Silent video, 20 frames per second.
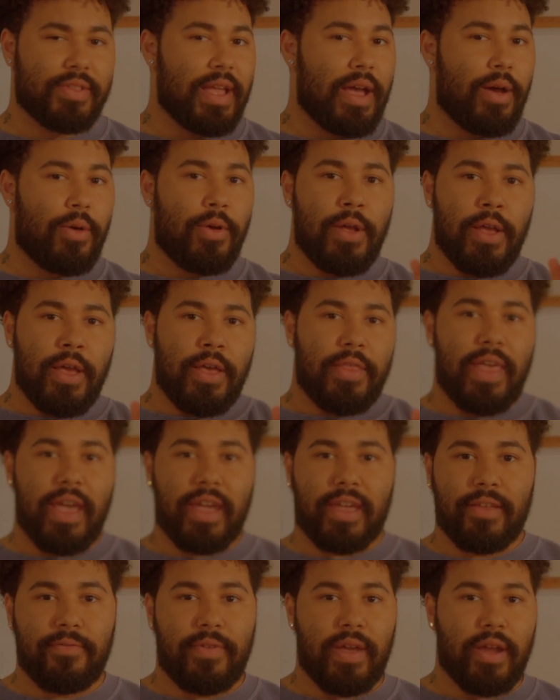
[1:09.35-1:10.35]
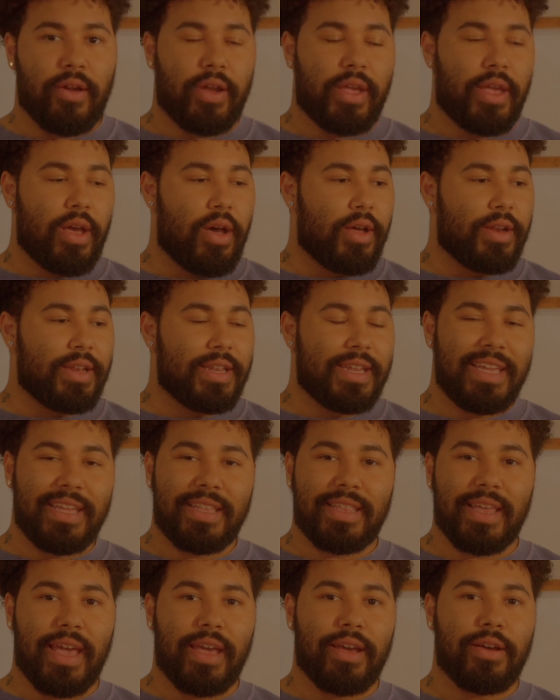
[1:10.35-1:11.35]
now that can vary on
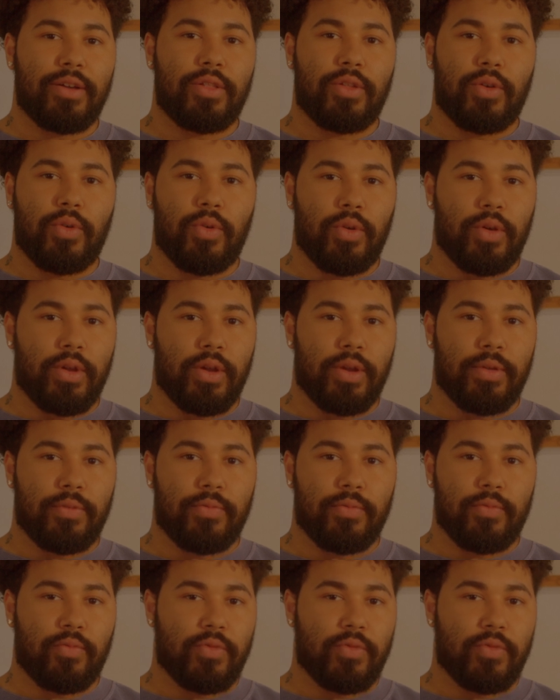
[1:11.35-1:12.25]
detail or